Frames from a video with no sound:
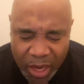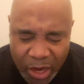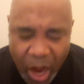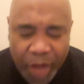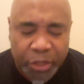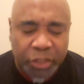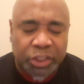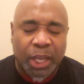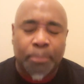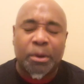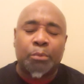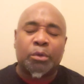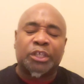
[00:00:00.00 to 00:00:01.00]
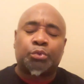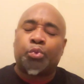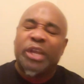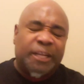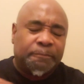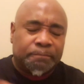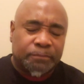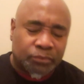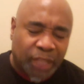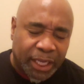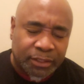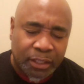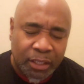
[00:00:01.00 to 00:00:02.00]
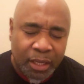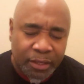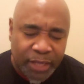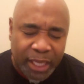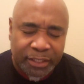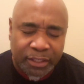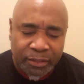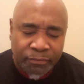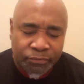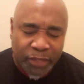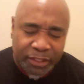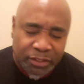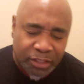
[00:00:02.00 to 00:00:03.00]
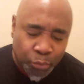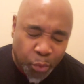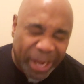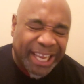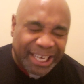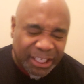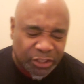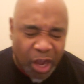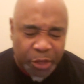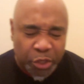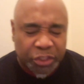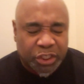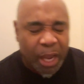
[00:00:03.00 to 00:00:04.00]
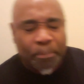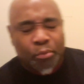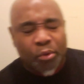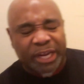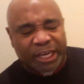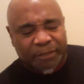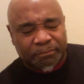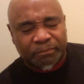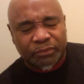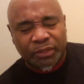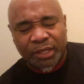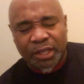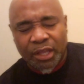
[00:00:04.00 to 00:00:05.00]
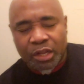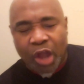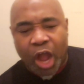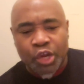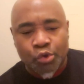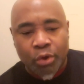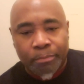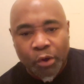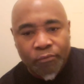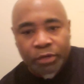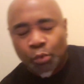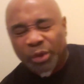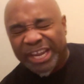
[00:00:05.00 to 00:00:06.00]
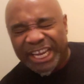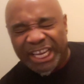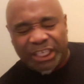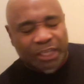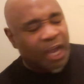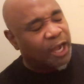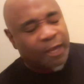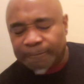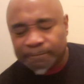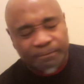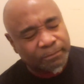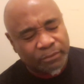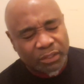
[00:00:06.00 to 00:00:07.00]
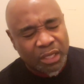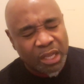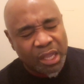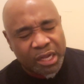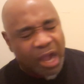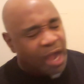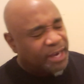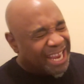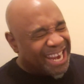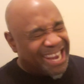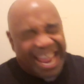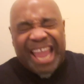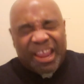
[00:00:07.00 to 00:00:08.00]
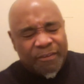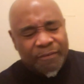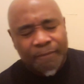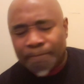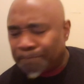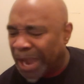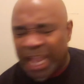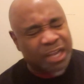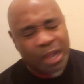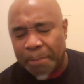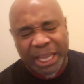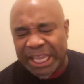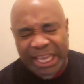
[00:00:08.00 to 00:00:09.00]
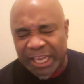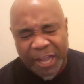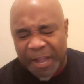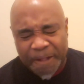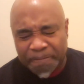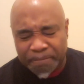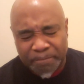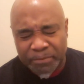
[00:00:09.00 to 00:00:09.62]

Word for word: God, you're separating what's weak. That's the wickedness. God, you're separating. God, you're removing the weeds, God. God, that life might come again, God.